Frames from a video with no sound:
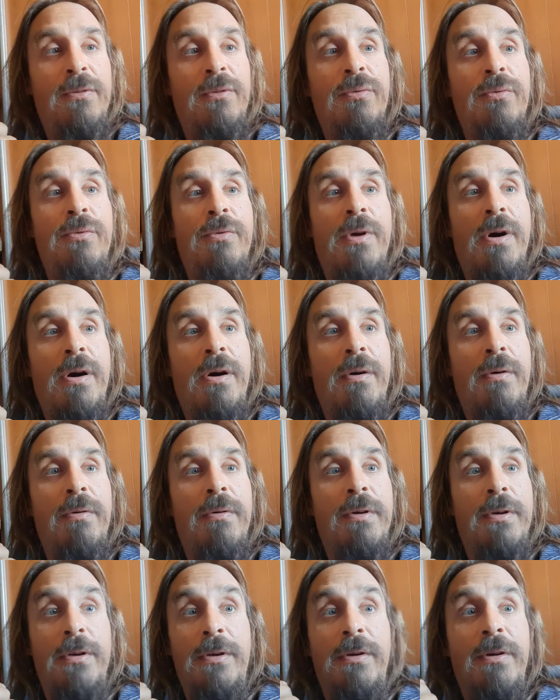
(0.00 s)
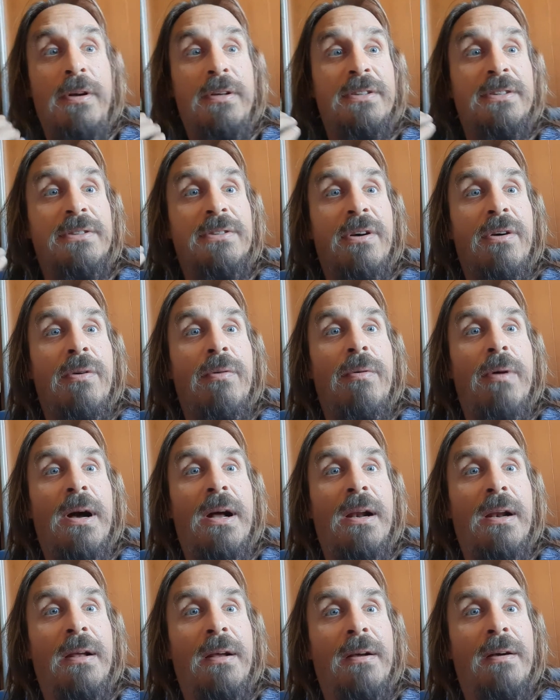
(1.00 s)
do know you're so
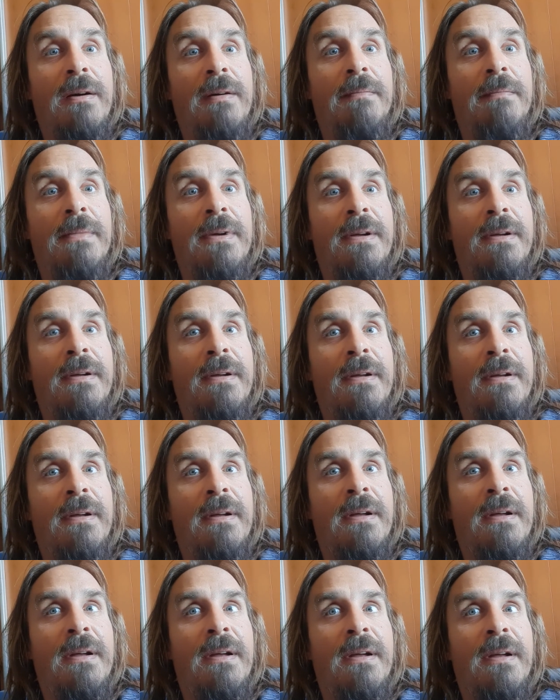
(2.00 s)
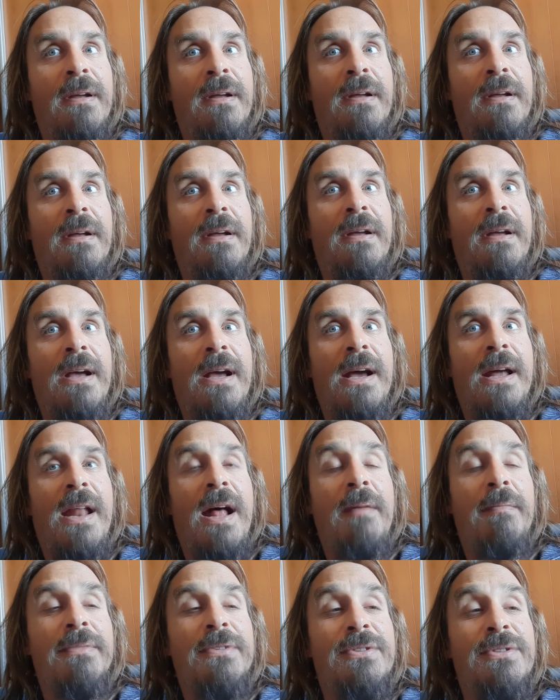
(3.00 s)
welcome, and
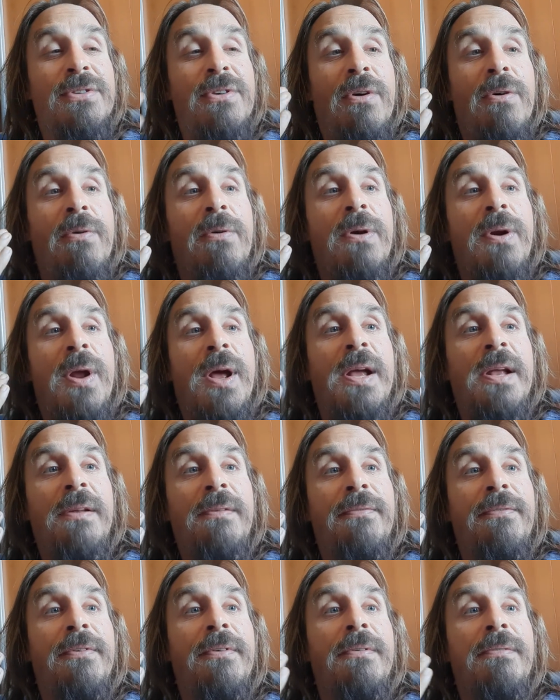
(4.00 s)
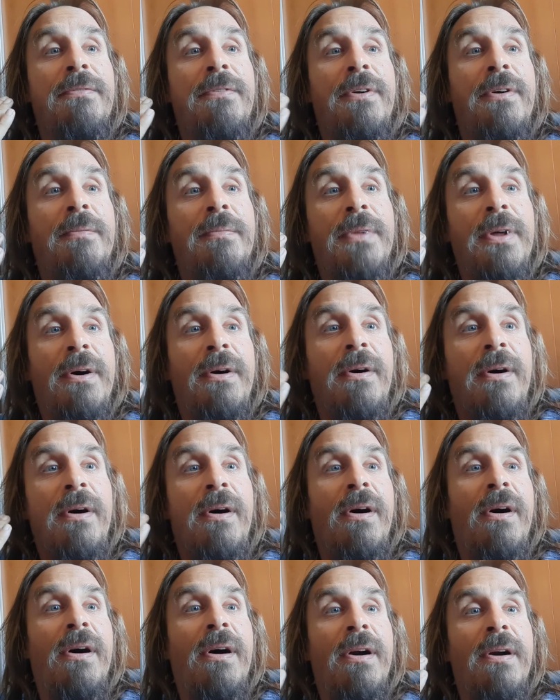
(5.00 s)
I'm so grateful from the
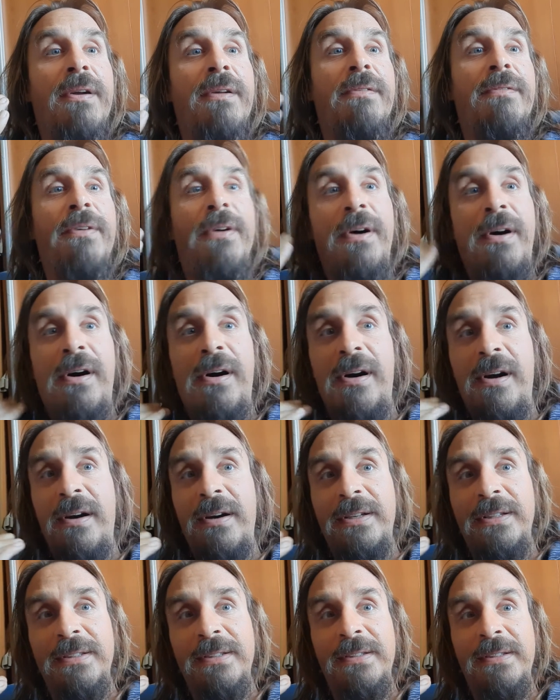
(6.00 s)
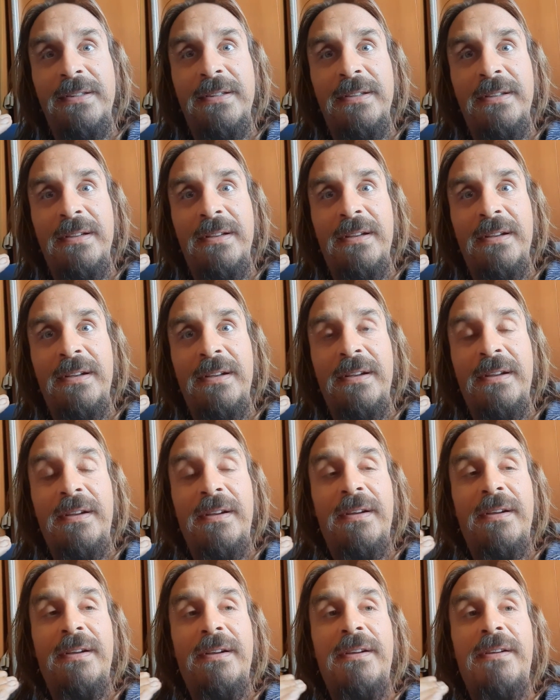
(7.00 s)
heart of hearts.
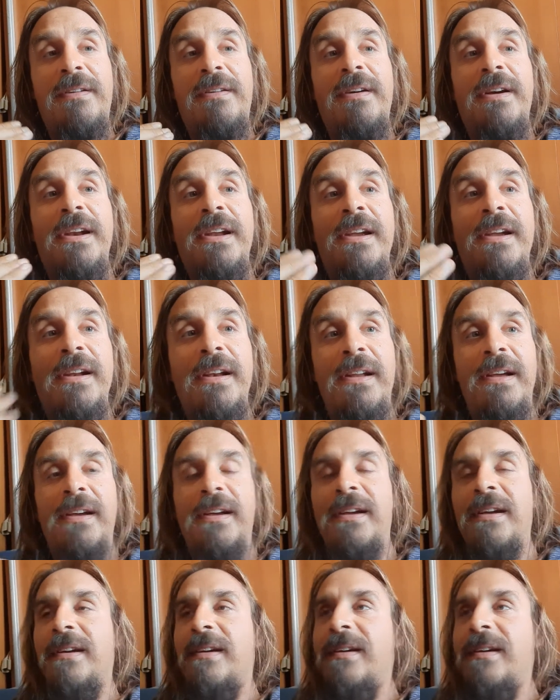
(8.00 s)
Really.